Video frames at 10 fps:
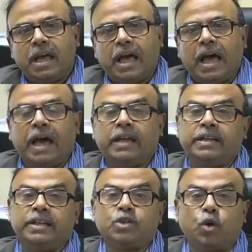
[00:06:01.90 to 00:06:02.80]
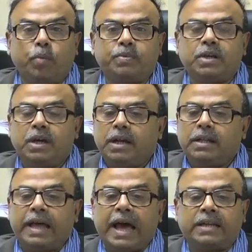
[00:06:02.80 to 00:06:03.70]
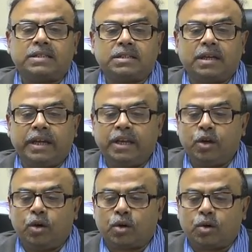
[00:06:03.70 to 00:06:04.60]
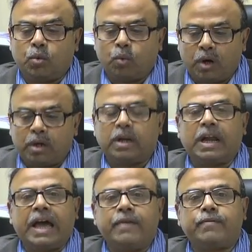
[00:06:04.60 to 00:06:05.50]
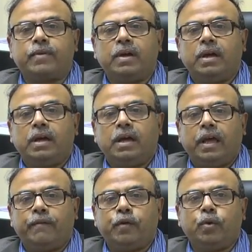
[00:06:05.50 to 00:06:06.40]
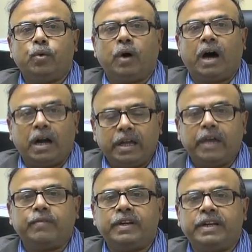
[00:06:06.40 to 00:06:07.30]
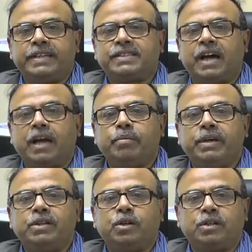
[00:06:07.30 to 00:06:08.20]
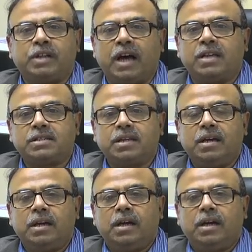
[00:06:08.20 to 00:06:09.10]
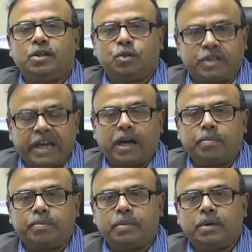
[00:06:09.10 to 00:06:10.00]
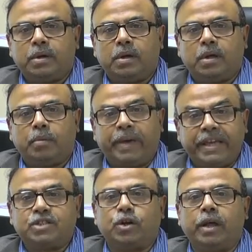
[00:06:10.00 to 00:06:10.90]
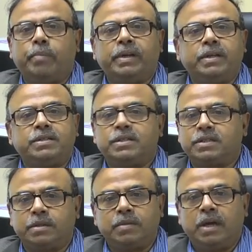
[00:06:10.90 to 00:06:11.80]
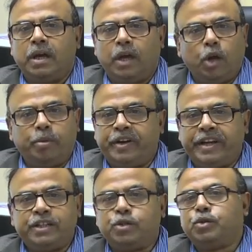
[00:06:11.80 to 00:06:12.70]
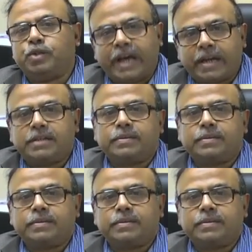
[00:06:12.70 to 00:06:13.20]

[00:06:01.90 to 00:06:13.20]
and it is hoped that in your work life, if you are given an assignment or task to take up based on embedded system, you will be ready to do that.